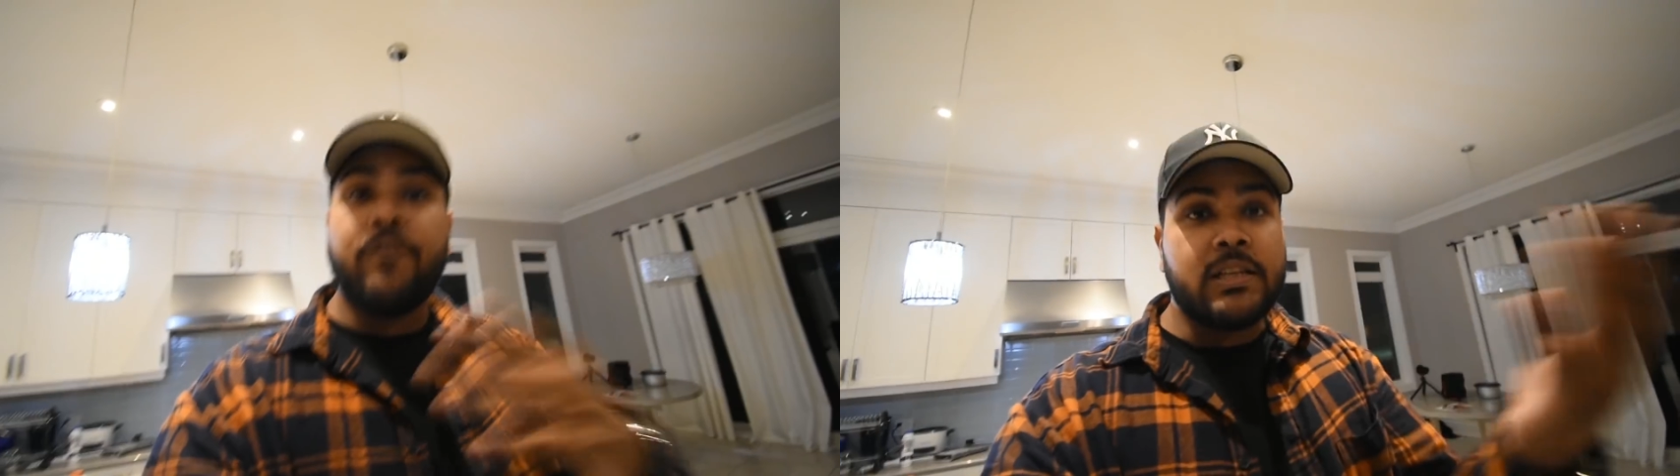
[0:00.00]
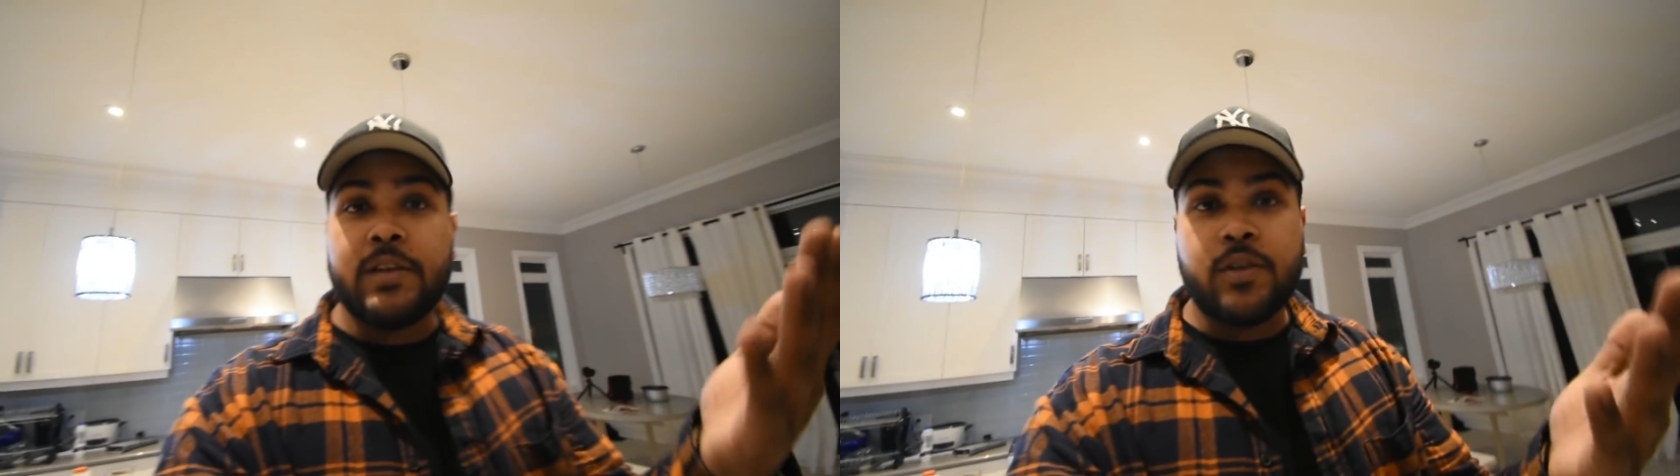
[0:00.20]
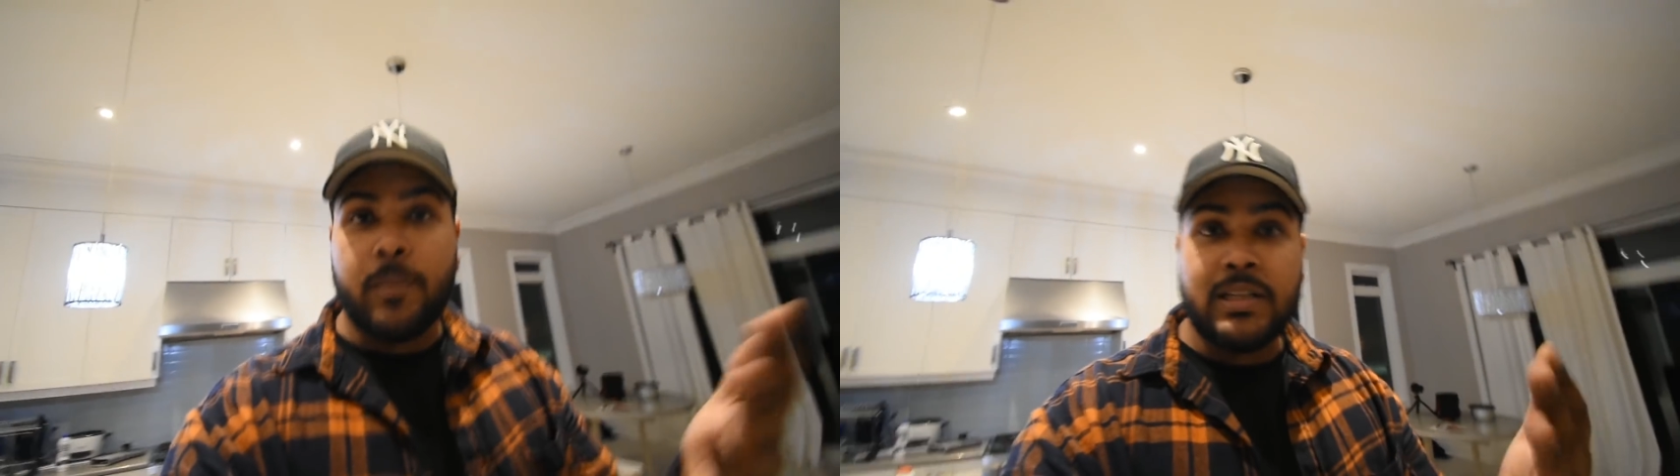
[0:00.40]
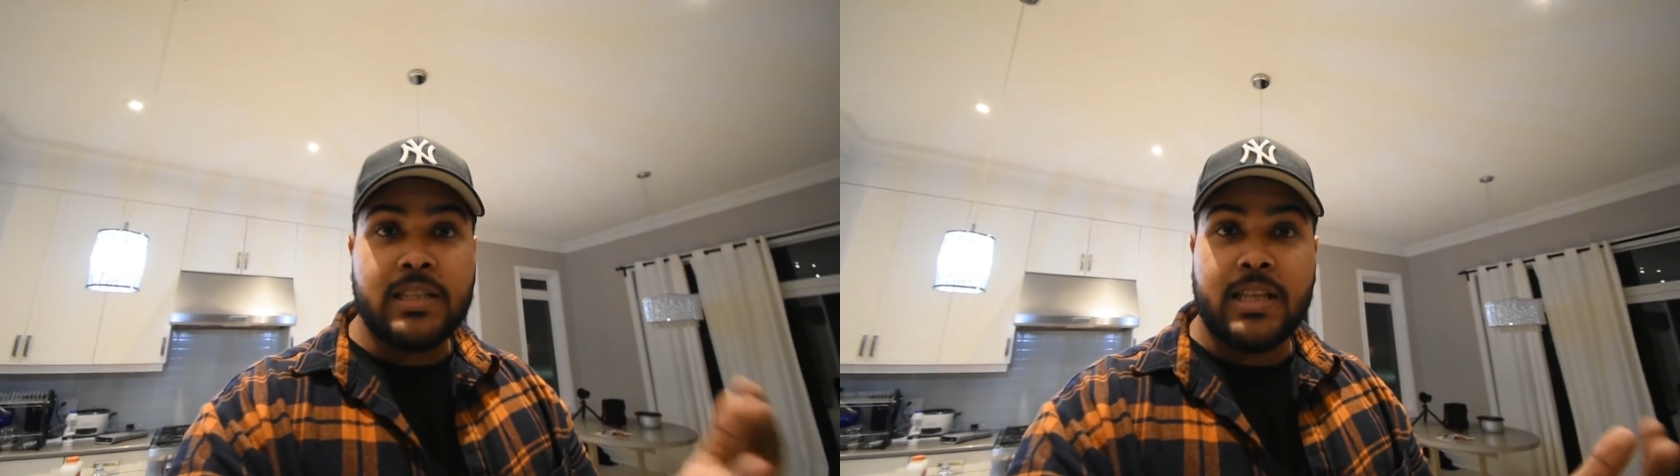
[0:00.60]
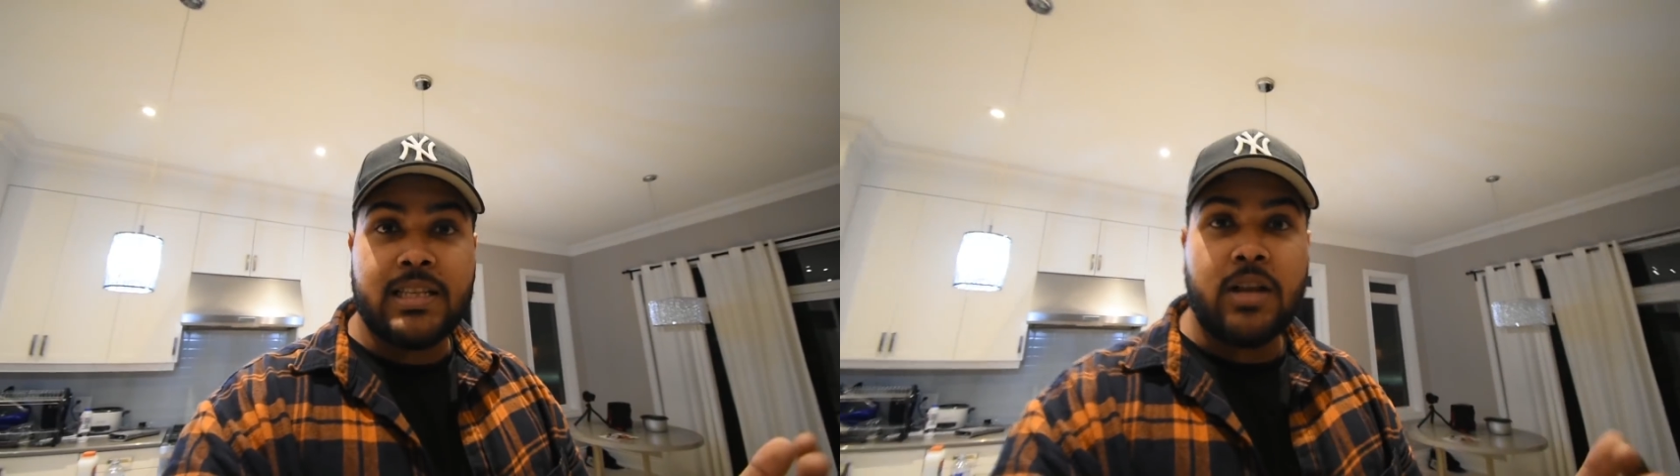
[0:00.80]
I felt safe coming
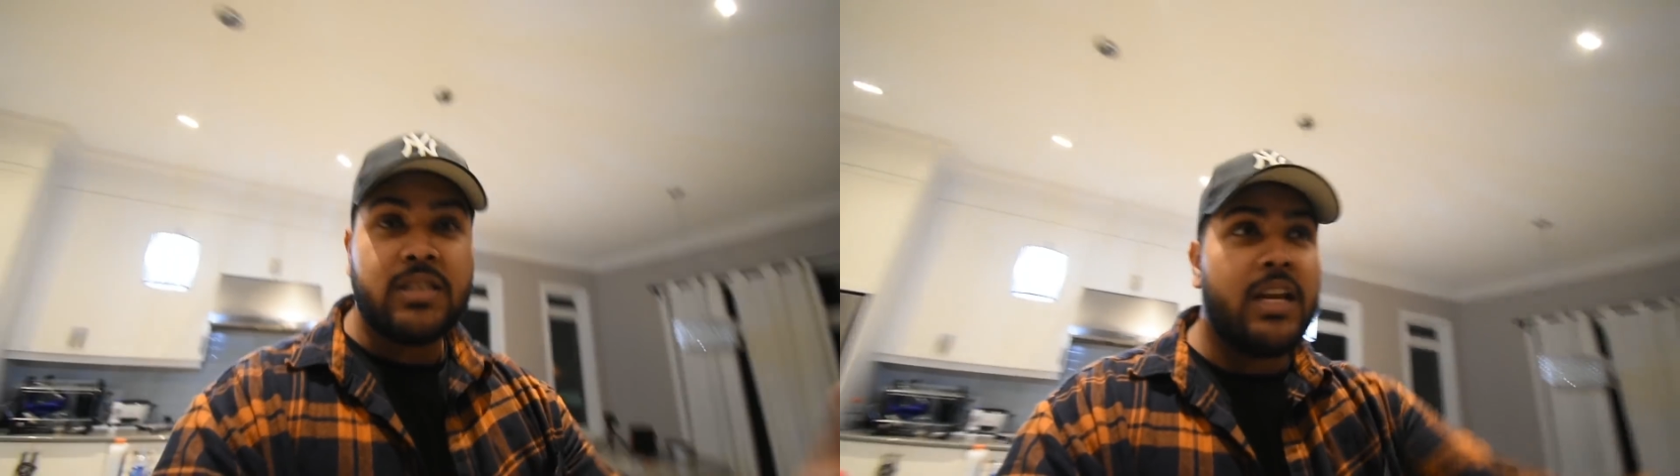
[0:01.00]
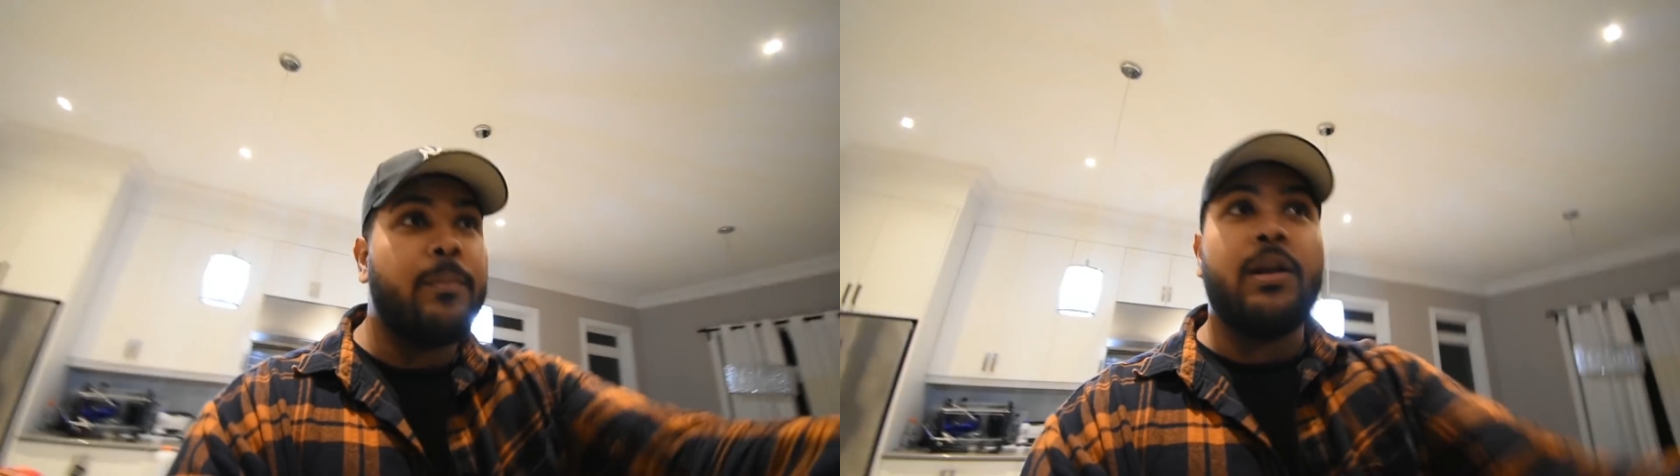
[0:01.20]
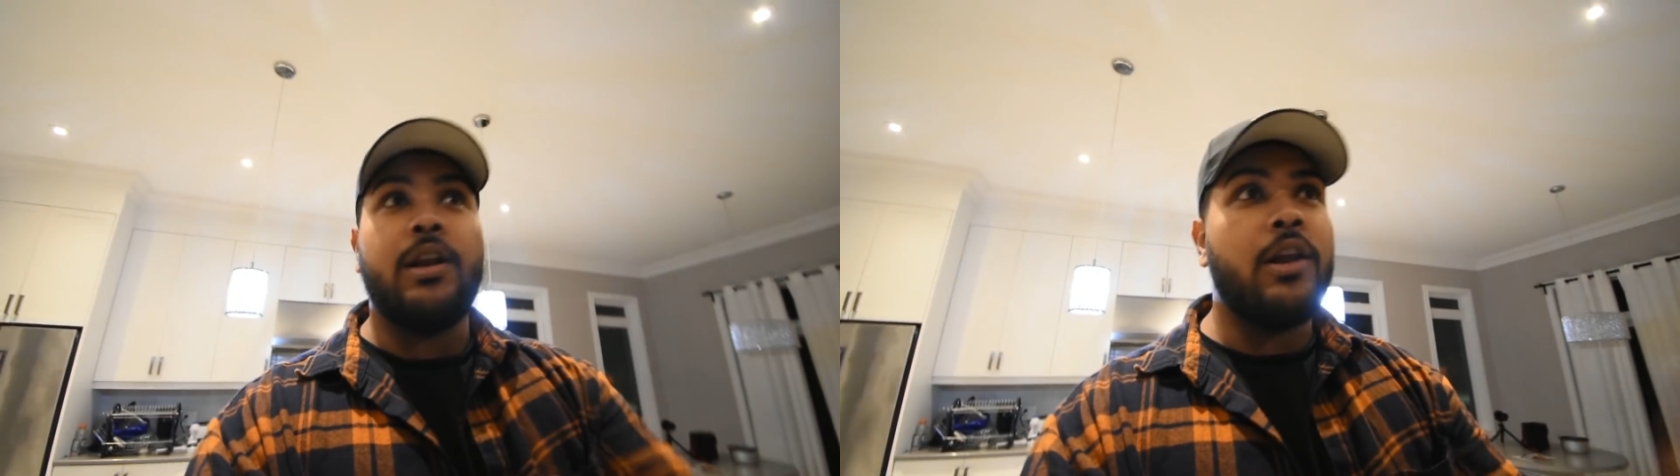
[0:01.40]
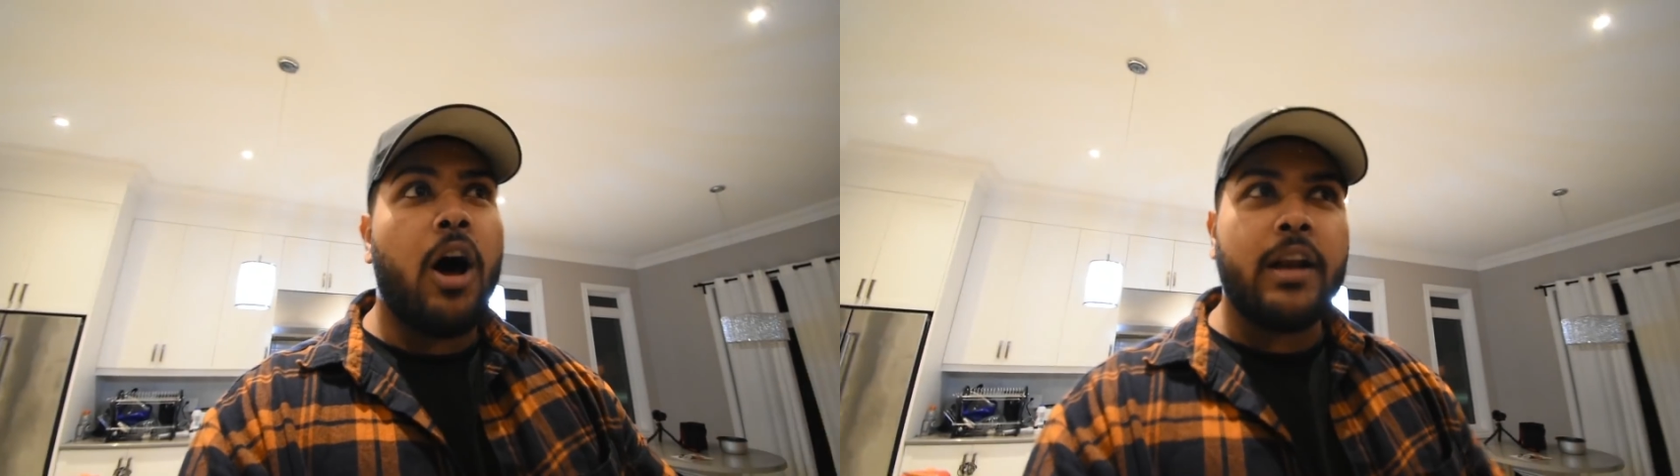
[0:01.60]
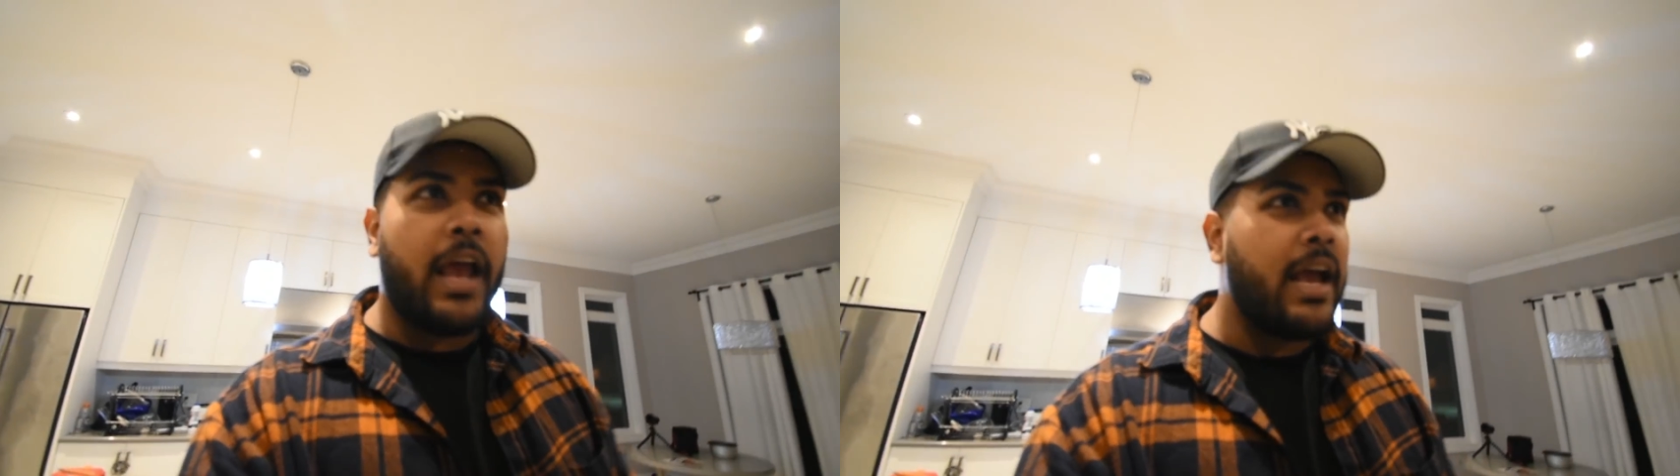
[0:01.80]
into this house today, but
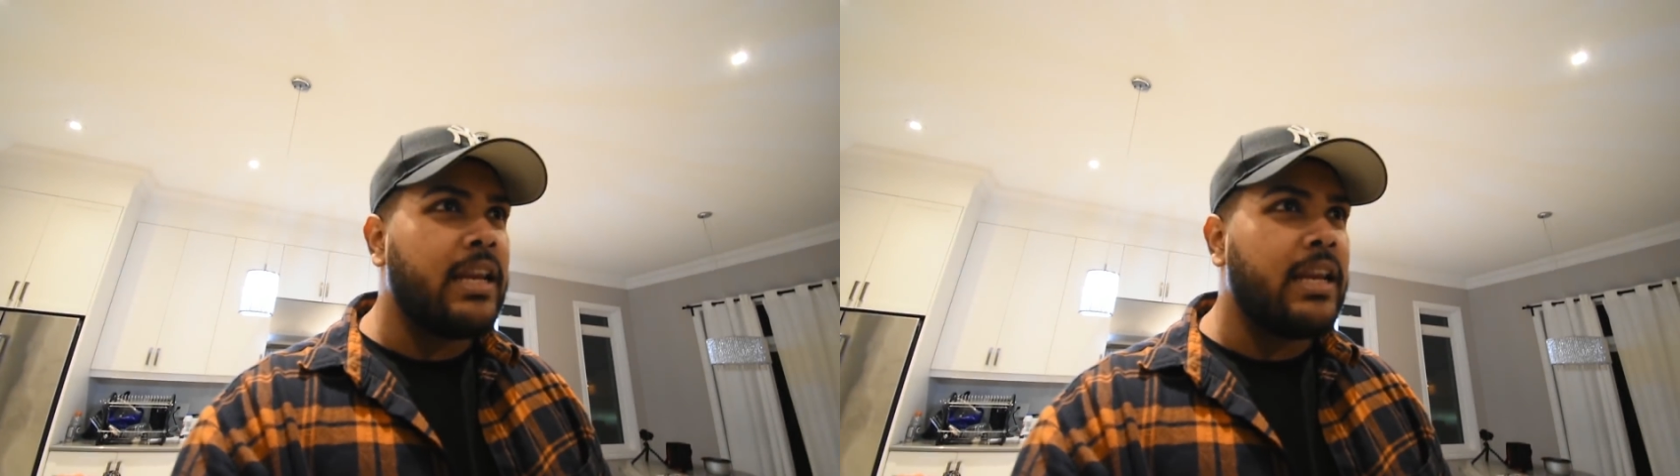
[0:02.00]
not